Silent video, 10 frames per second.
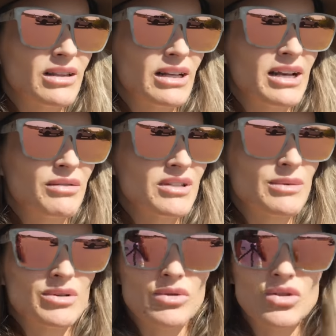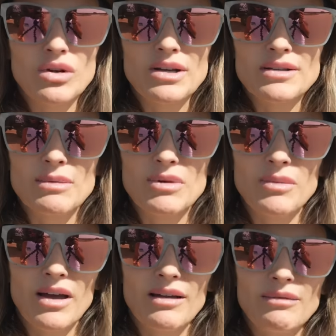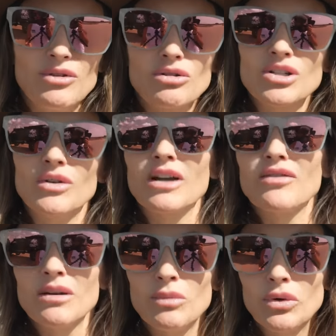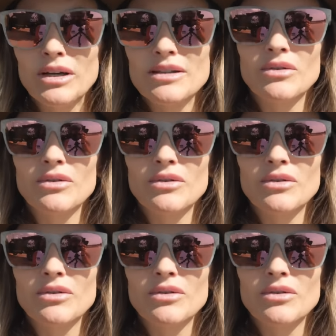the lady at reception was talking to someone about not showing up for their booking,